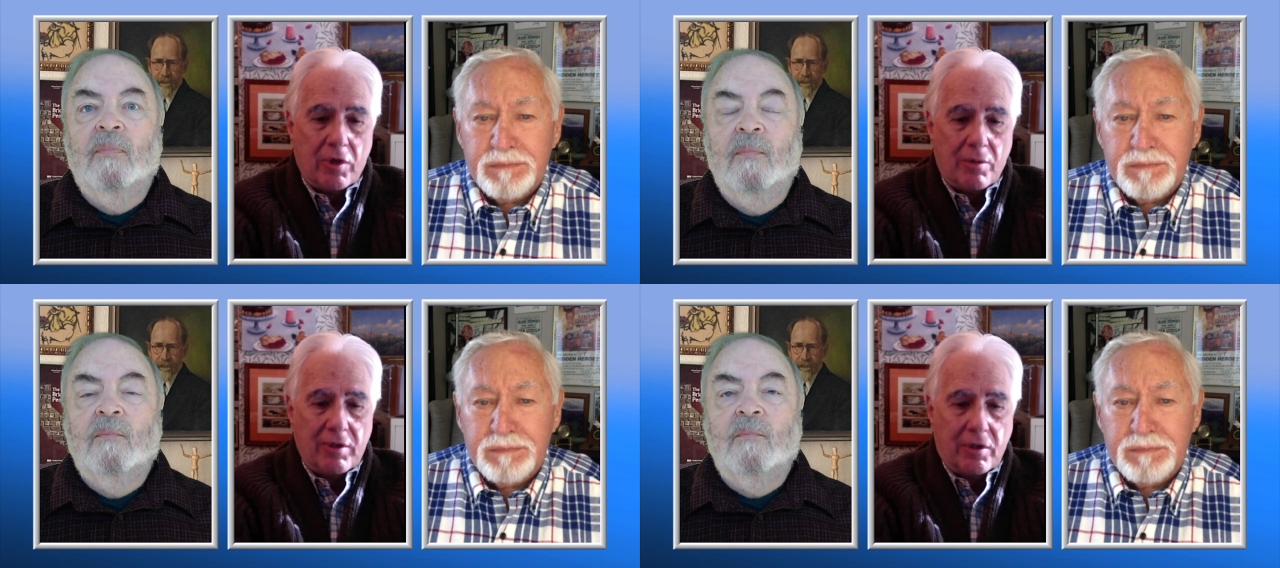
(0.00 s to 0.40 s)

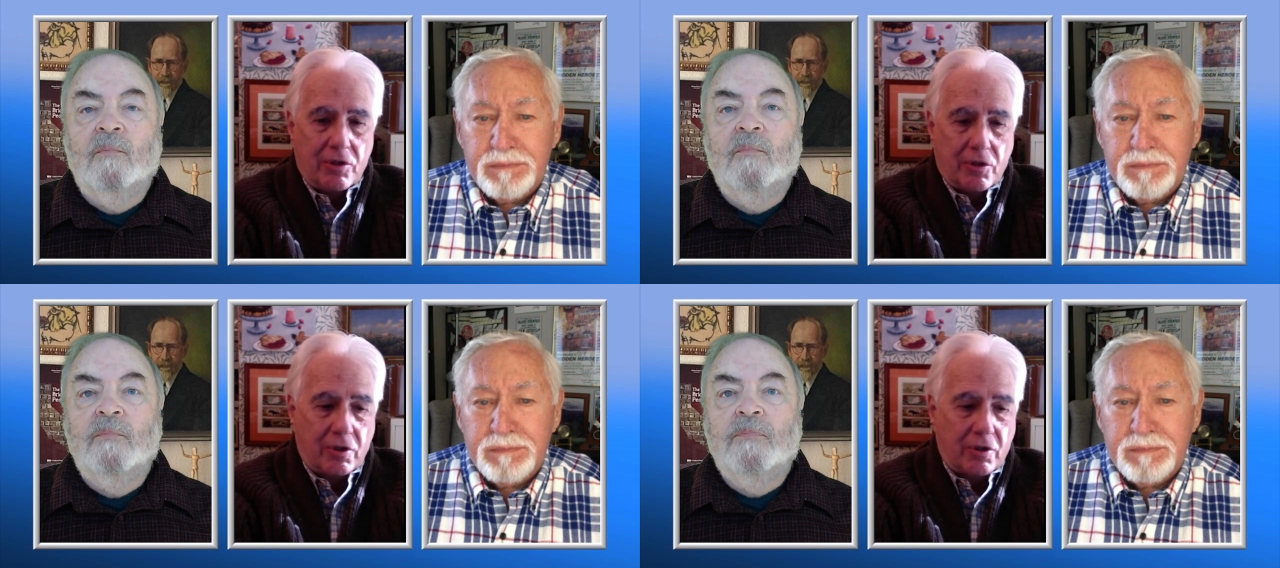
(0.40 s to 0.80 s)
Speaker 1: But, I
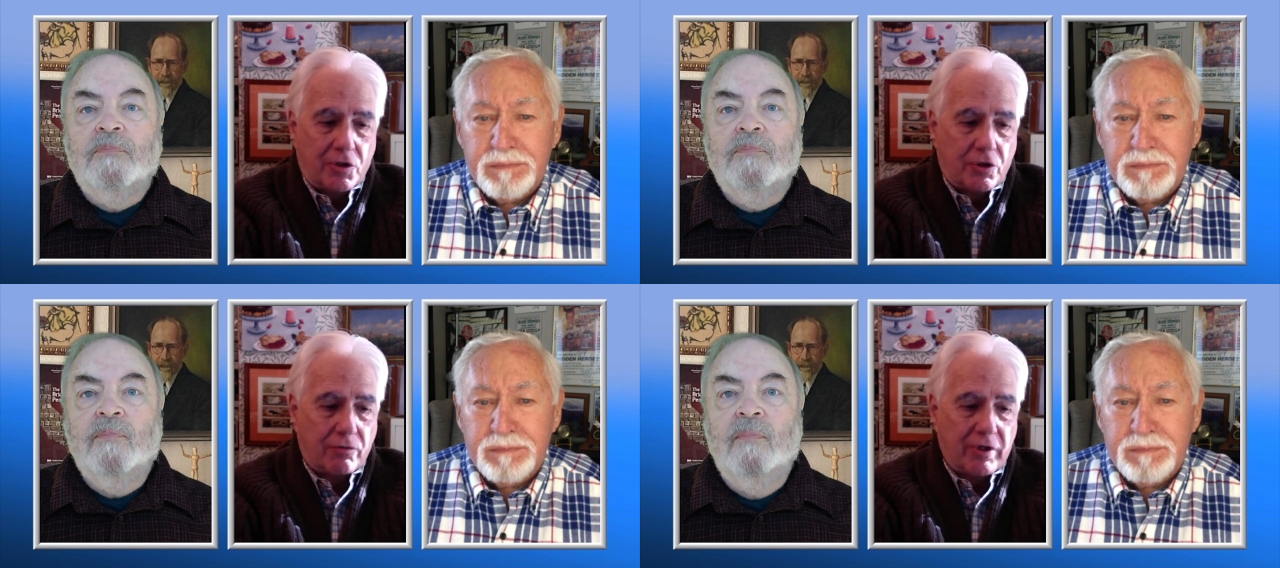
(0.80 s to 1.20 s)
mean, these are
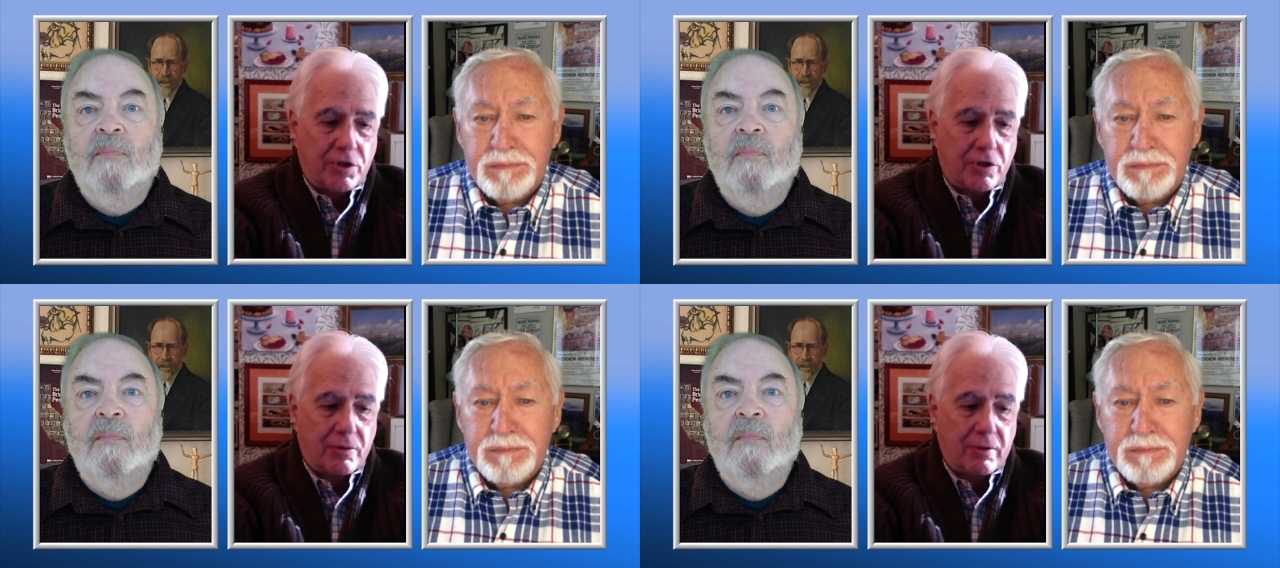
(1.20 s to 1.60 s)
the
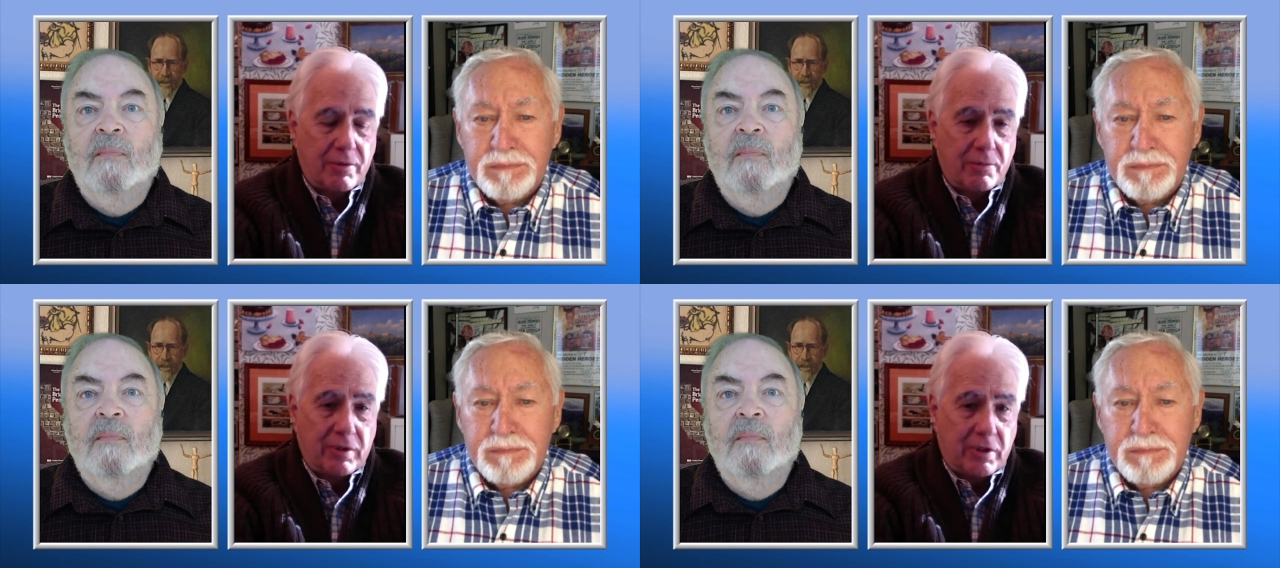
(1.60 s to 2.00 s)
considerations.
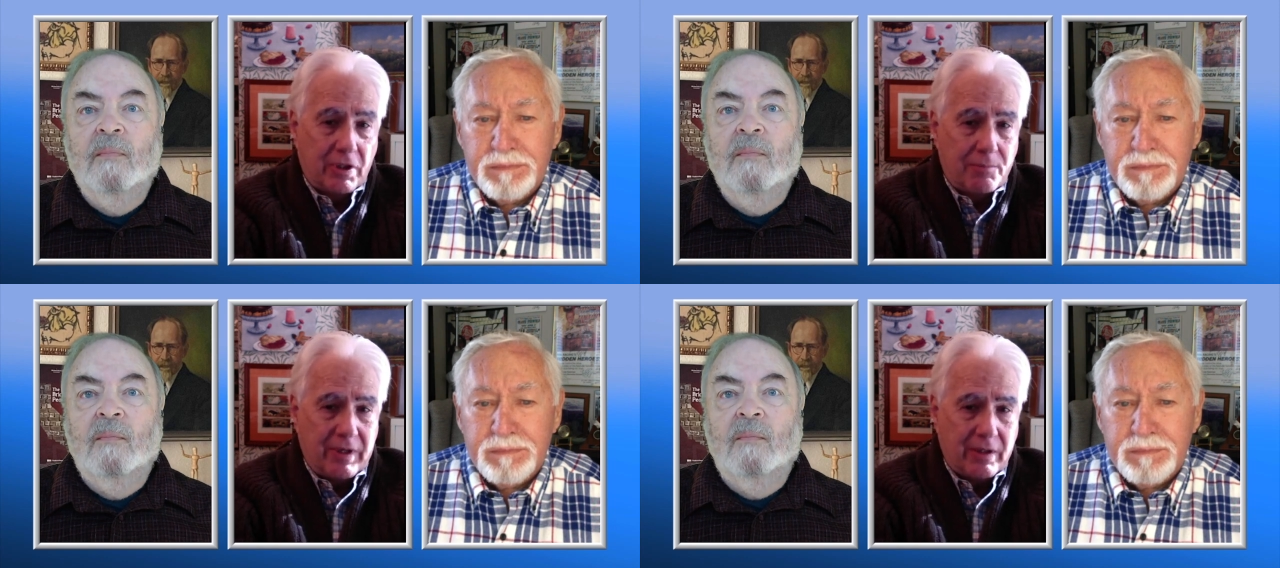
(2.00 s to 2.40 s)

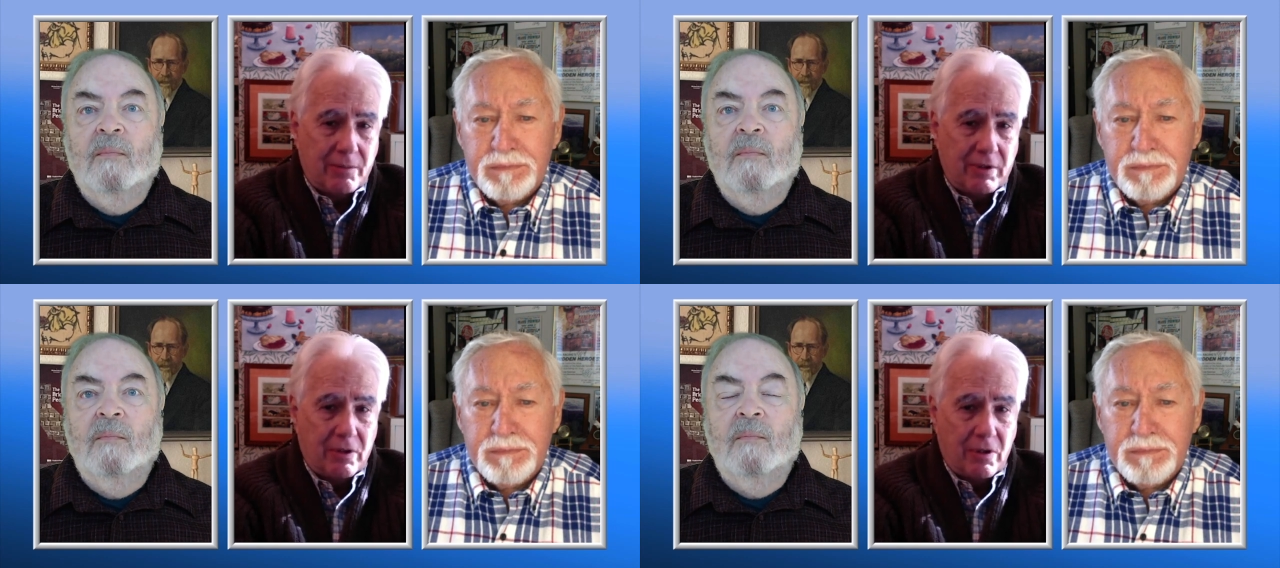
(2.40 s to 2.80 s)
But to get
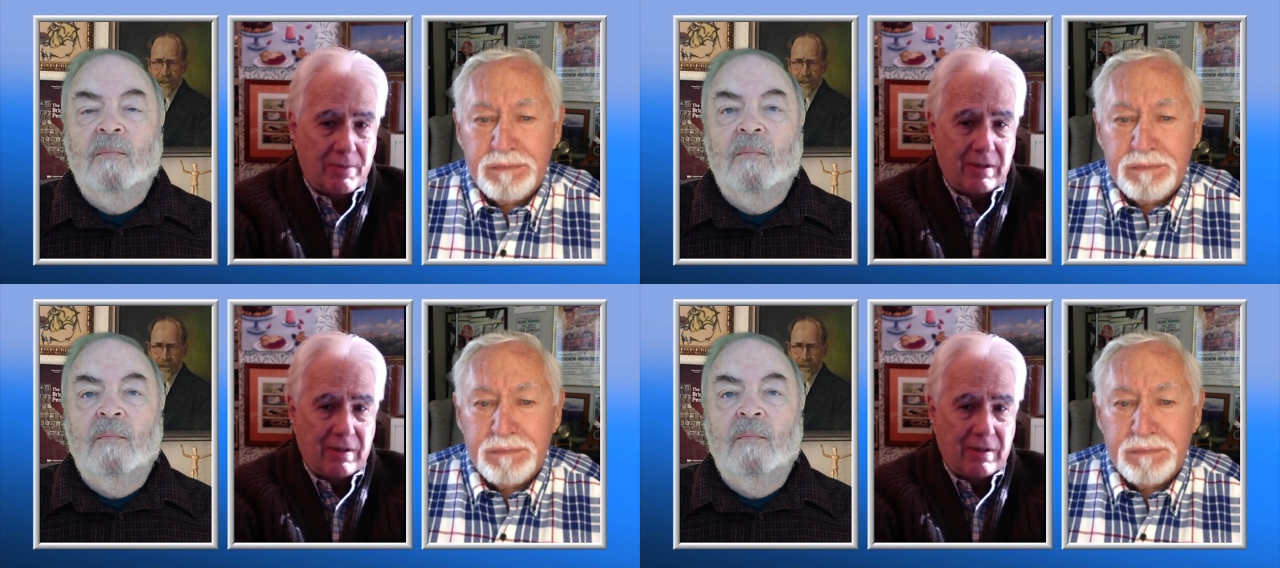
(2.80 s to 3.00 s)
back, I mean,